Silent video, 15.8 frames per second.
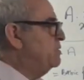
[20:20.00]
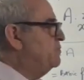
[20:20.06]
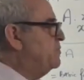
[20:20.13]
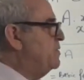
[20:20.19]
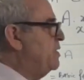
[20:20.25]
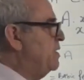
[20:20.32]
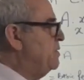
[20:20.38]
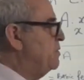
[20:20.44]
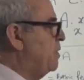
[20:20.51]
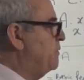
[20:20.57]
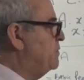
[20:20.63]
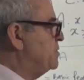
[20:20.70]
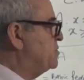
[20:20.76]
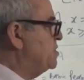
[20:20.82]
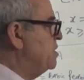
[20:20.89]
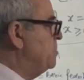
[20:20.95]
then of the
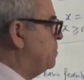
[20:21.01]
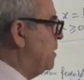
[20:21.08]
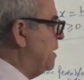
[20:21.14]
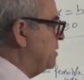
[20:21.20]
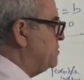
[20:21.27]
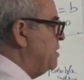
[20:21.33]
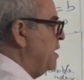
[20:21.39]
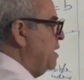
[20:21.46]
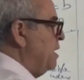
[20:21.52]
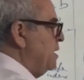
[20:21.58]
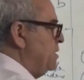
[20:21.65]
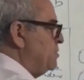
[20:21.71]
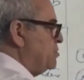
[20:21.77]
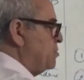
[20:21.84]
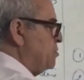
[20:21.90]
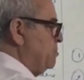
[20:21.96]
simplex is
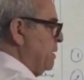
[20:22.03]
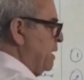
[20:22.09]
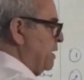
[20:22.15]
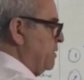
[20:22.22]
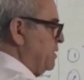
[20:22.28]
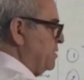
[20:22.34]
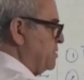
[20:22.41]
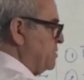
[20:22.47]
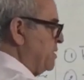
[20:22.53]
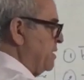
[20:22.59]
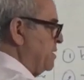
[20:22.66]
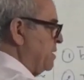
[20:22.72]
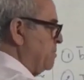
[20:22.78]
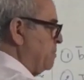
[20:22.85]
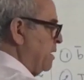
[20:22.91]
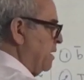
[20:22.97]
to make this theta
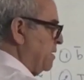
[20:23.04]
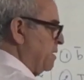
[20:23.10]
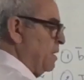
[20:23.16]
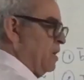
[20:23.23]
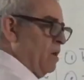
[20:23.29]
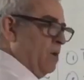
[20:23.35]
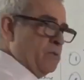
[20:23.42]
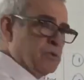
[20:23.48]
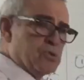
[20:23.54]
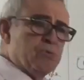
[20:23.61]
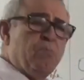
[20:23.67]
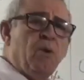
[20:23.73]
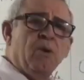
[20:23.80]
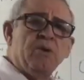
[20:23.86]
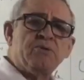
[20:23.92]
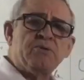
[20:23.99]
bar the
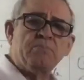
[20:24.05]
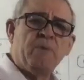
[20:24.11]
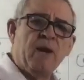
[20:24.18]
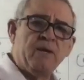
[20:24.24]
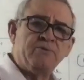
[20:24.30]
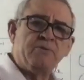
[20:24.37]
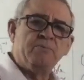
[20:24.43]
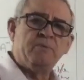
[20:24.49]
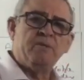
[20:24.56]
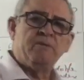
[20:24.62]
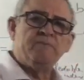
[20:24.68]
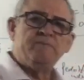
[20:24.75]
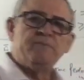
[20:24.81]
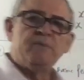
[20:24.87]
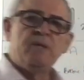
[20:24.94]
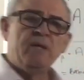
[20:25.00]
smallest possible.
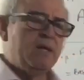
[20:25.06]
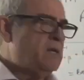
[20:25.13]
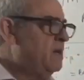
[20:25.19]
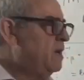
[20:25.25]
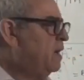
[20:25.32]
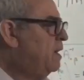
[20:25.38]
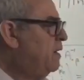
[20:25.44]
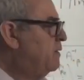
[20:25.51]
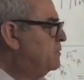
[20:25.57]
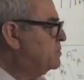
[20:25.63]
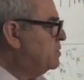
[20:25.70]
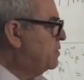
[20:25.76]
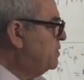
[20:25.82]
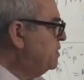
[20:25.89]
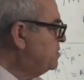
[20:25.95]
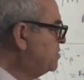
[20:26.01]
So
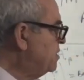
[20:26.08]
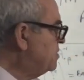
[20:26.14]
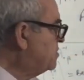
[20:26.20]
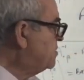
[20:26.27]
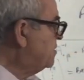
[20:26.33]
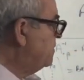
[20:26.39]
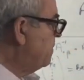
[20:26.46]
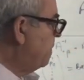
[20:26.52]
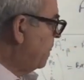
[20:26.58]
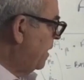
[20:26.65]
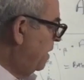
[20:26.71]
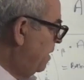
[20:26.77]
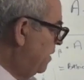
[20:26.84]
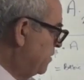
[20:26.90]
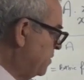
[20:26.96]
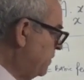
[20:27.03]
this is a
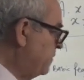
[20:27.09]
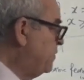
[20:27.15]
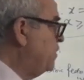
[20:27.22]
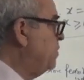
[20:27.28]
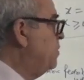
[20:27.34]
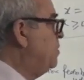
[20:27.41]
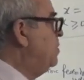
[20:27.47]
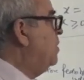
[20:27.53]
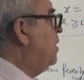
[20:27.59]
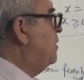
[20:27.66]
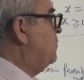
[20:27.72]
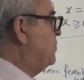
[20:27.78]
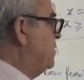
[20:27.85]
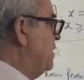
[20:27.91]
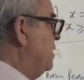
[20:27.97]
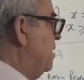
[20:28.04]
review of
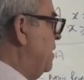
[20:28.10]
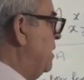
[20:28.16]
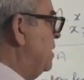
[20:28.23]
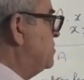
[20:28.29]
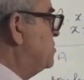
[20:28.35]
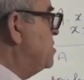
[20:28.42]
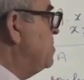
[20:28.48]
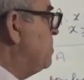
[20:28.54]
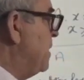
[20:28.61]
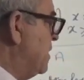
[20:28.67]
the simplex